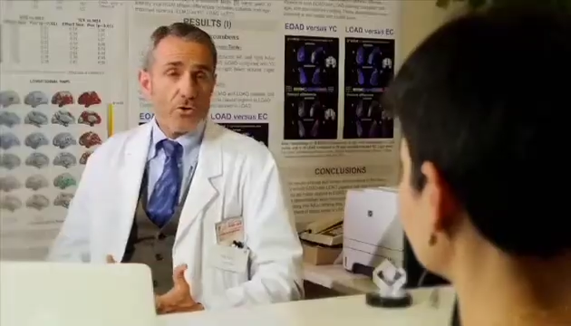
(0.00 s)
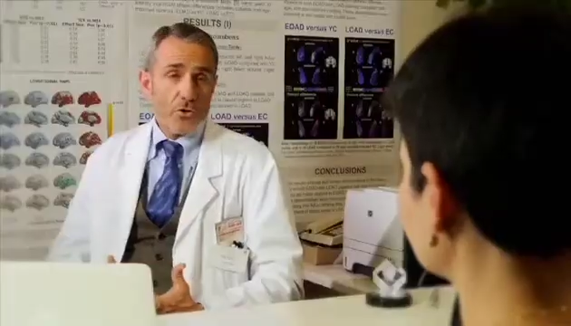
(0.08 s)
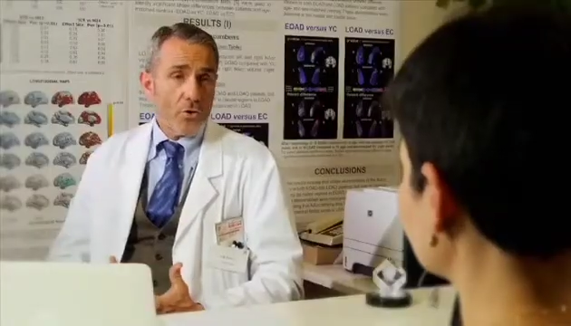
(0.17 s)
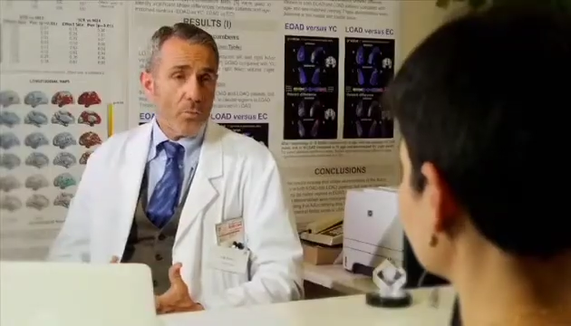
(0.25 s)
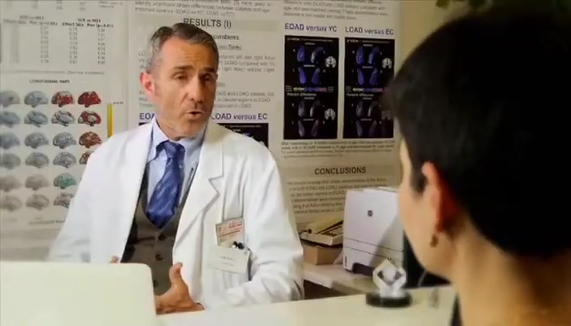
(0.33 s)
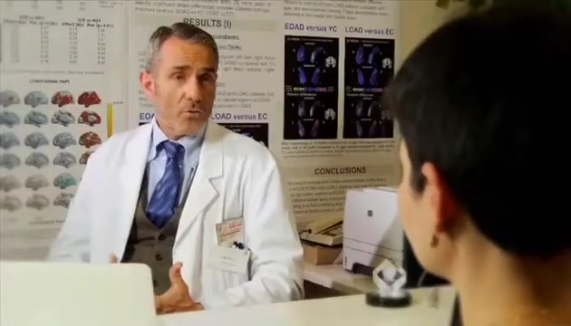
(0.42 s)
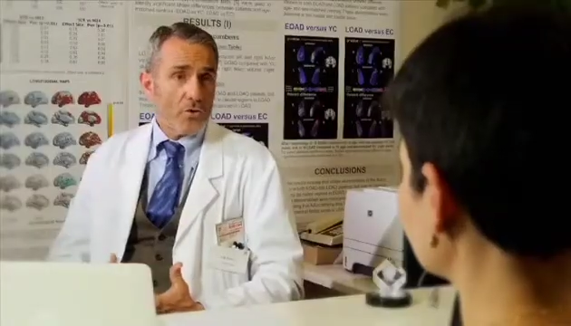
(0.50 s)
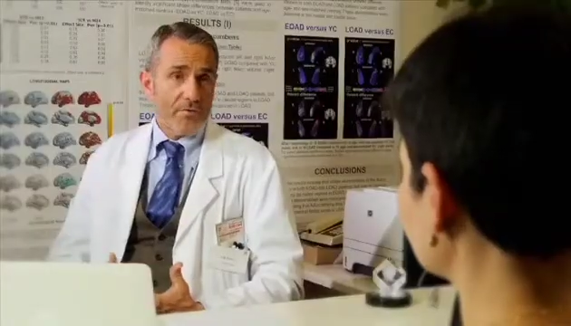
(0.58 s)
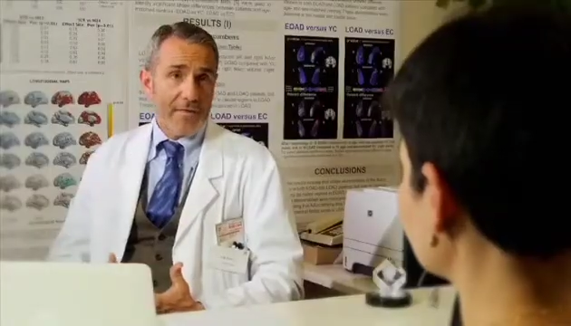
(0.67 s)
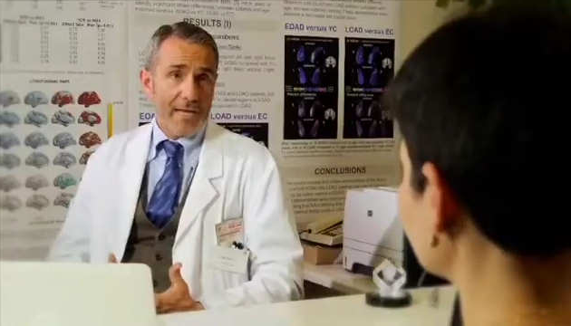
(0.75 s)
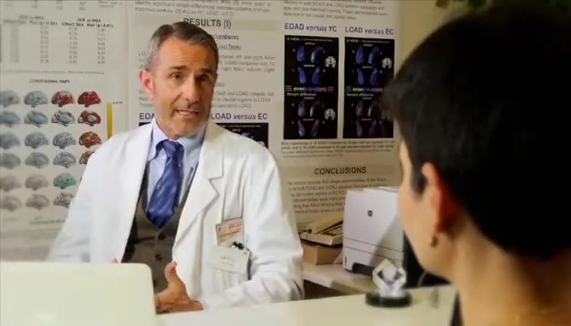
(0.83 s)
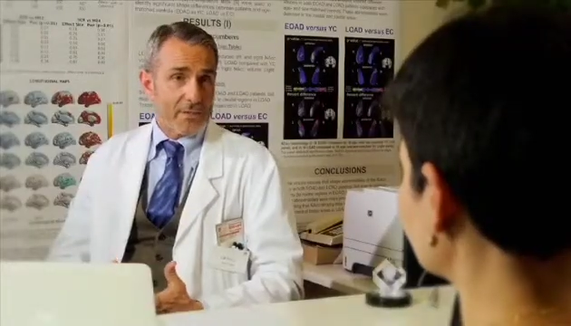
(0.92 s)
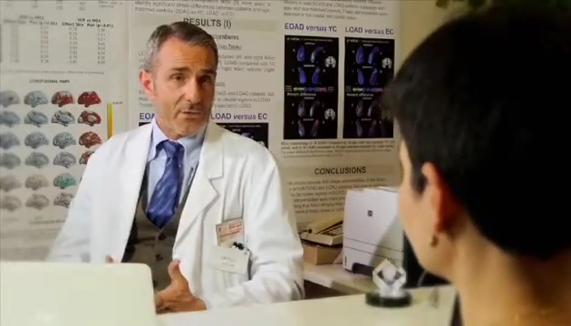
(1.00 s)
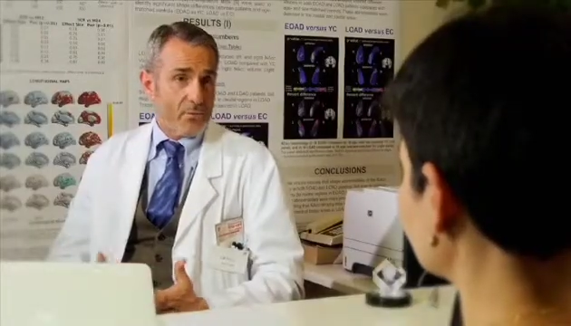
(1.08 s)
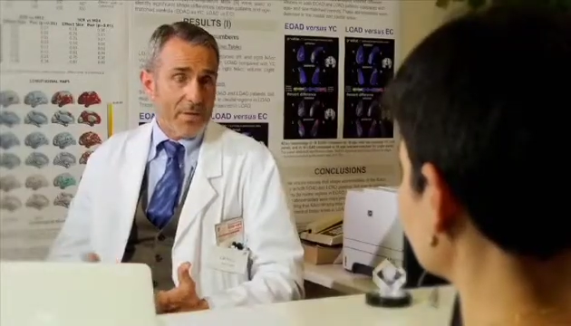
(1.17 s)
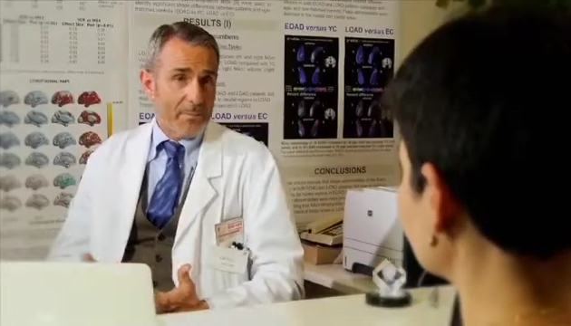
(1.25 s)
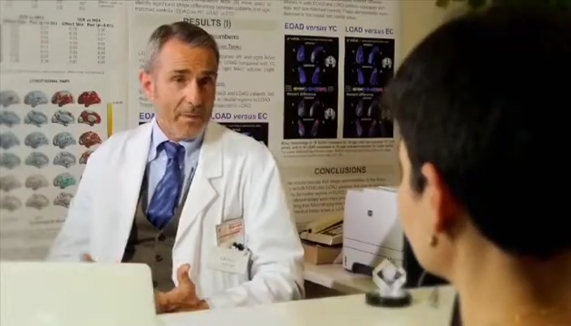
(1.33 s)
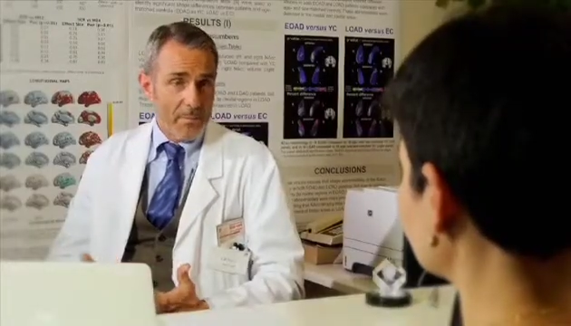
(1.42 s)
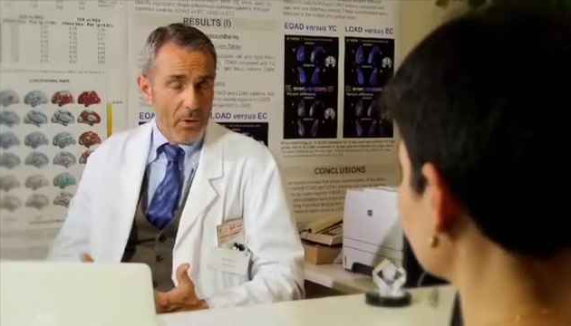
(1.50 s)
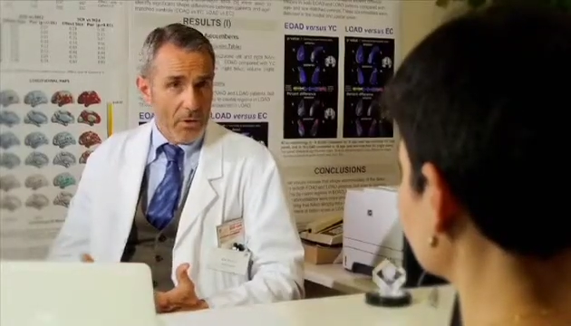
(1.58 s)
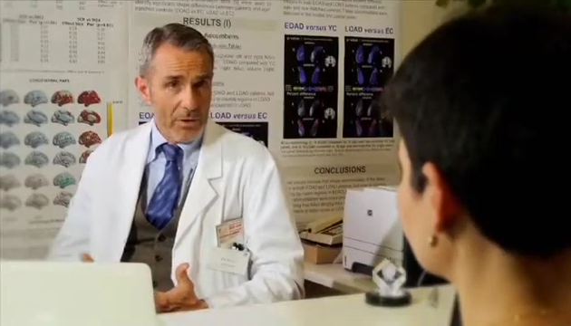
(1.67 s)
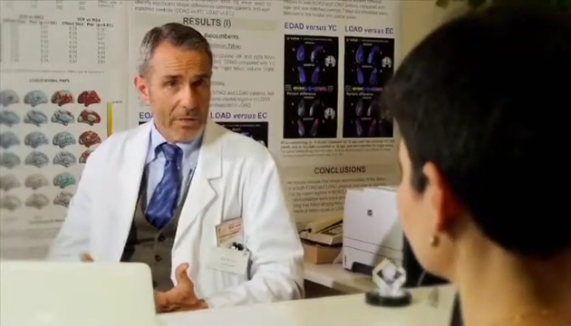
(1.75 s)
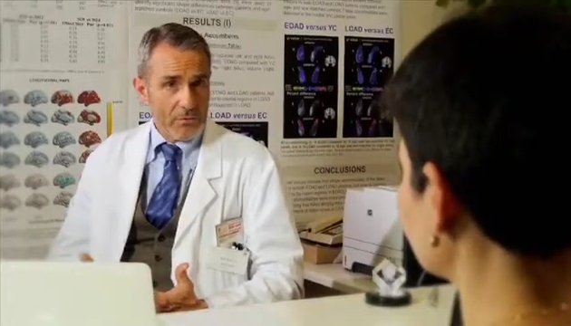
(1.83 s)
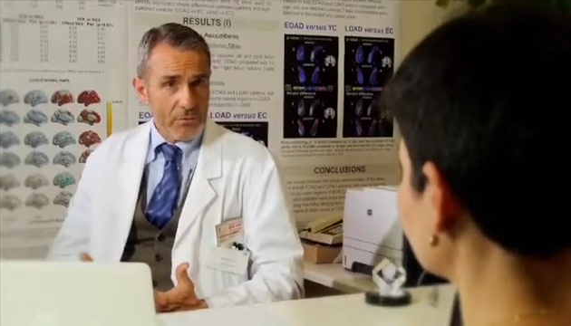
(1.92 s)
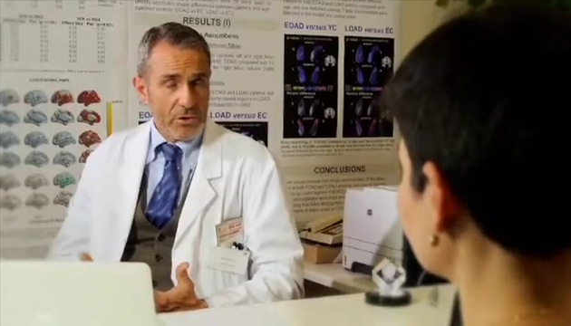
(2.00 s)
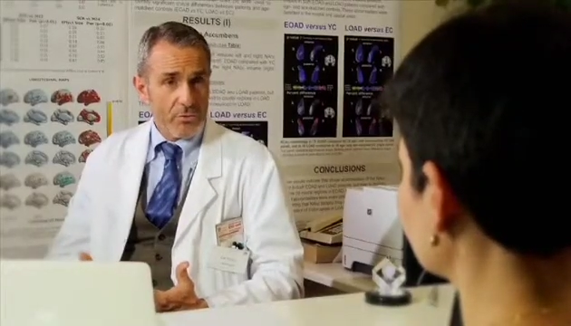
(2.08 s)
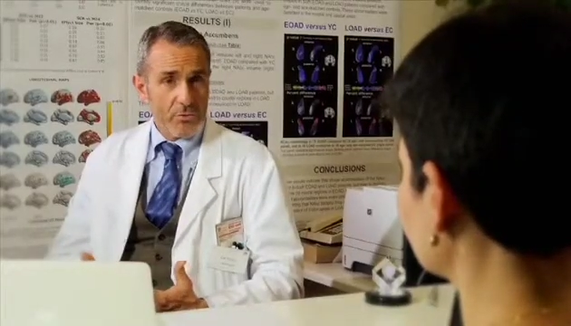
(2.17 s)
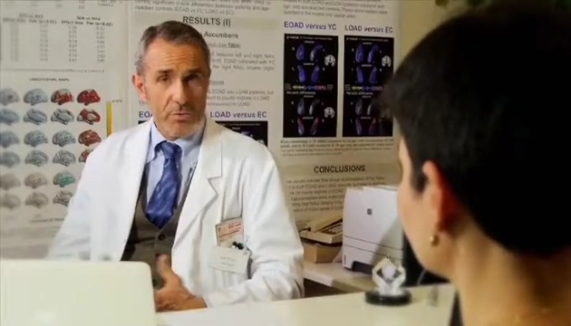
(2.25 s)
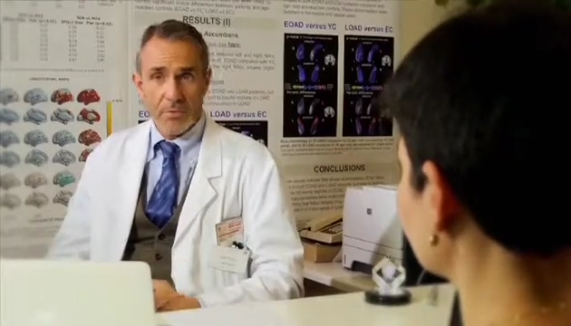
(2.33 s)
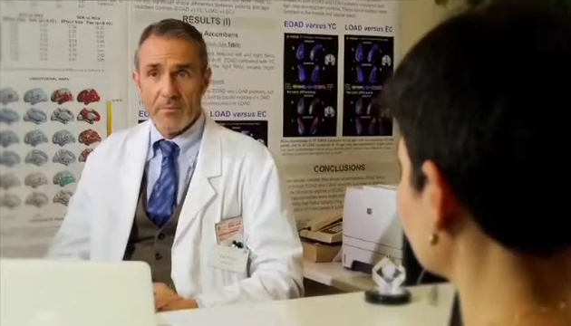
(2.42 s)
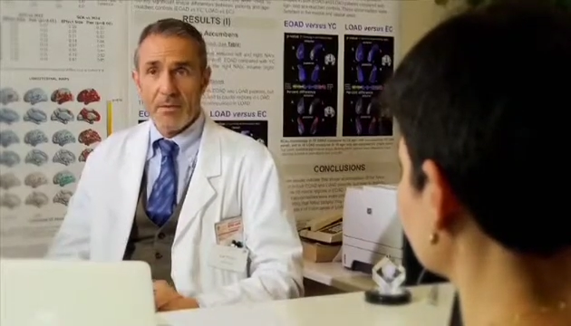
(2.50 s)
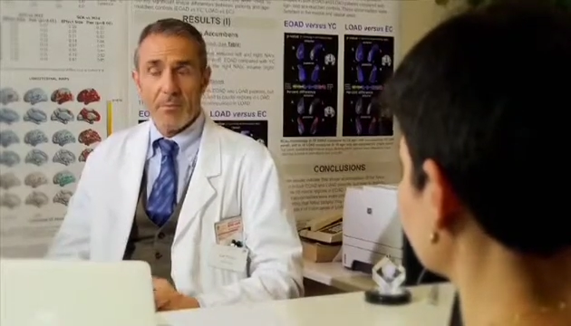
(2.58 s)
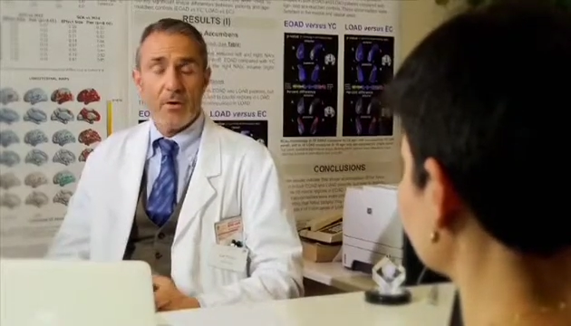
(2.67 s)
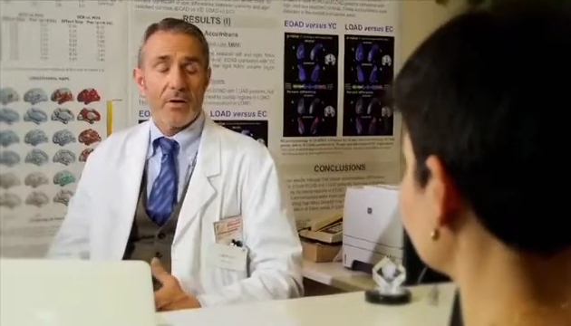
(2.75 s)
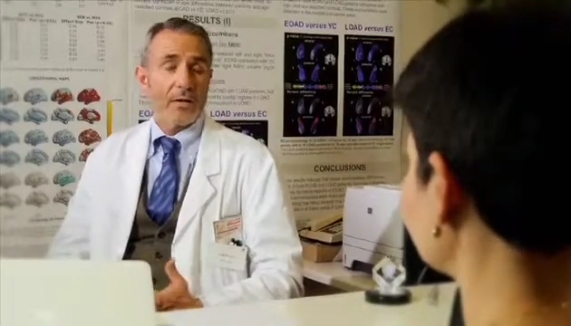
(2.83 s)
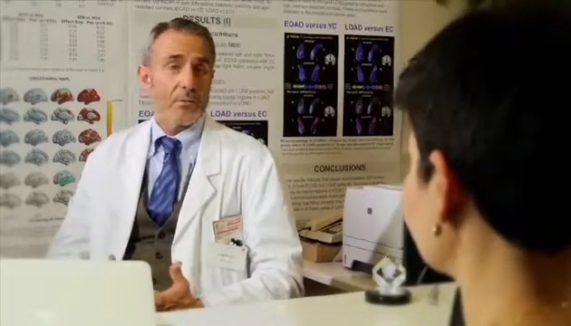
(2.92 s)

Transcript: and continue to get worse. But an